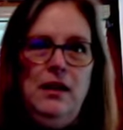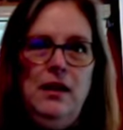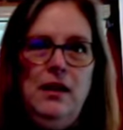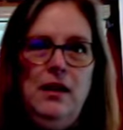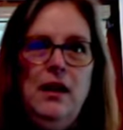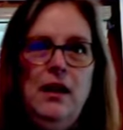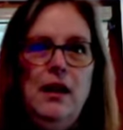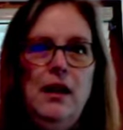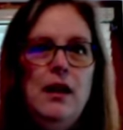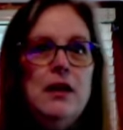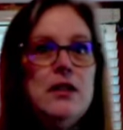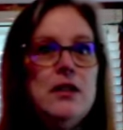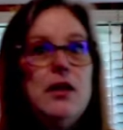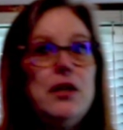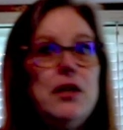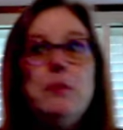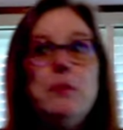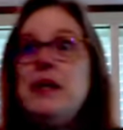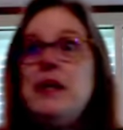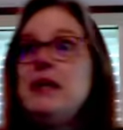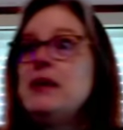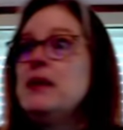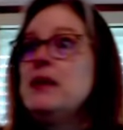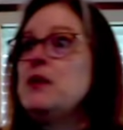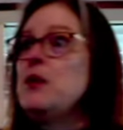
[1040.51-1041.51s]
something
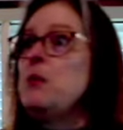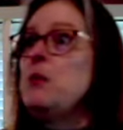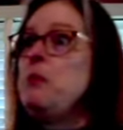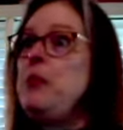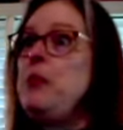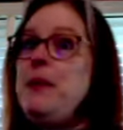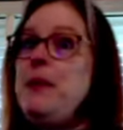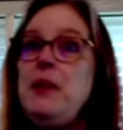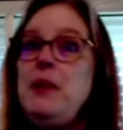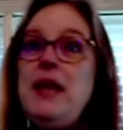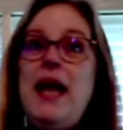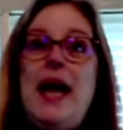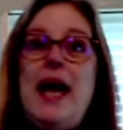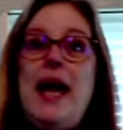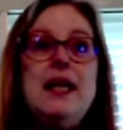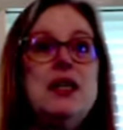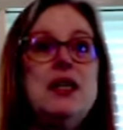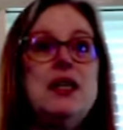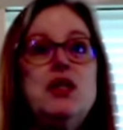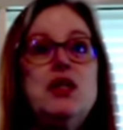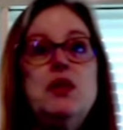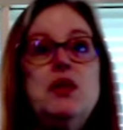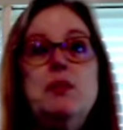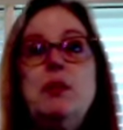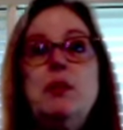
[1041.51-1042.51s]
that the people had
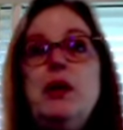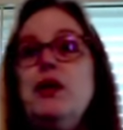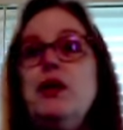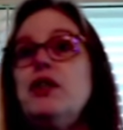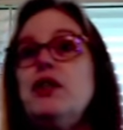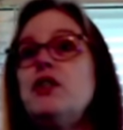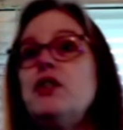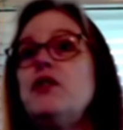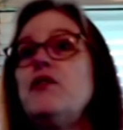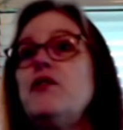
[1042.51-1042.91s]
experienced for